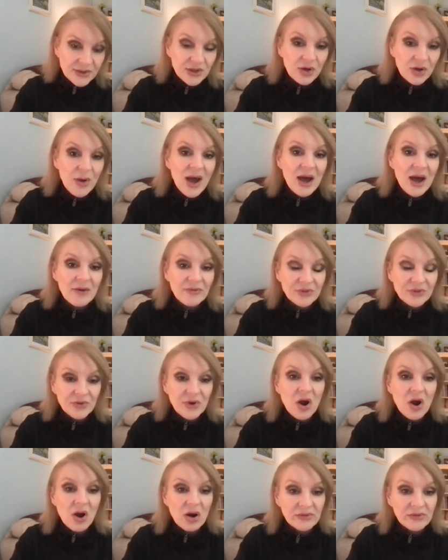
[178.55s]
So after the
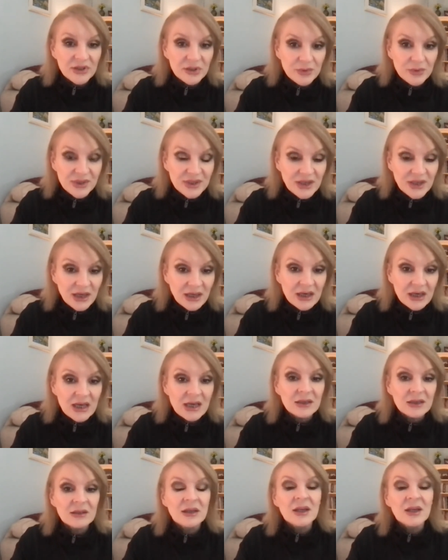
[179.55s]
harvest was taken
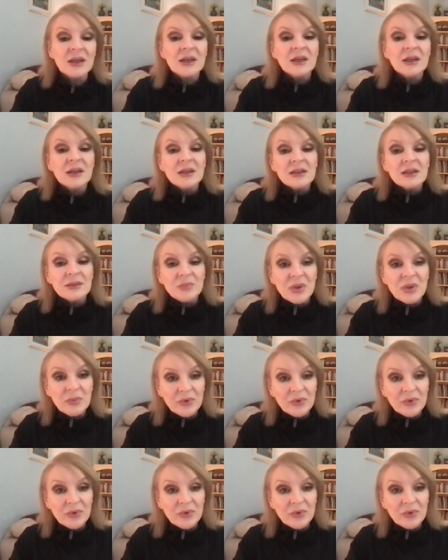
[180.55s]
in, people